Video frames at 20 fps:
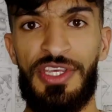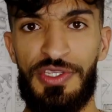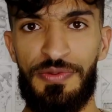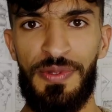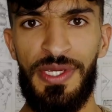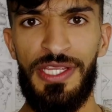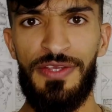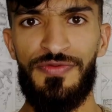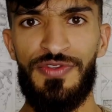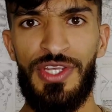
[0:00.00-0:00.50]
The
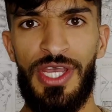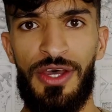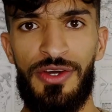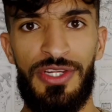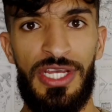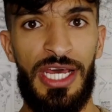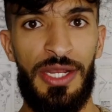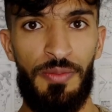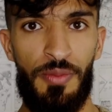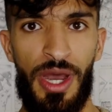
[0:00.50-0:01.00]
speed of
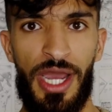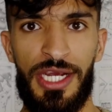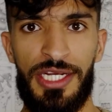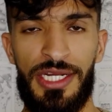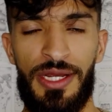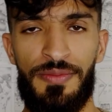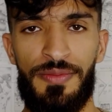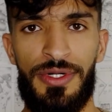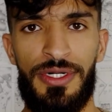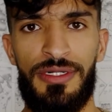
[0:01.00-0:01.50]
sound on
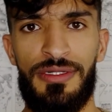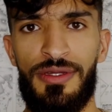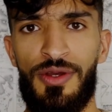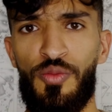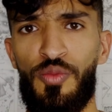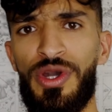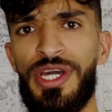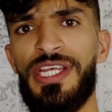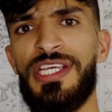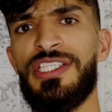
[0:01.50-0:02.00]
Mach number.
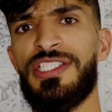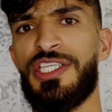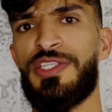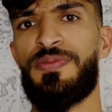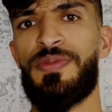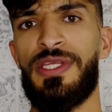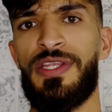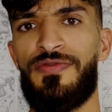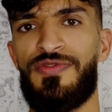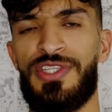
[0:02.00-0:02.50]
What is the
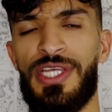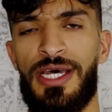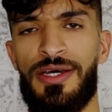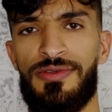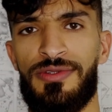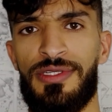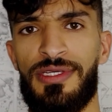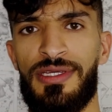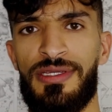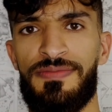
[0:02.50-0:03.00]
speed of
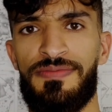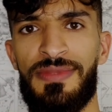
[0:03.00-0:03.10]
sound?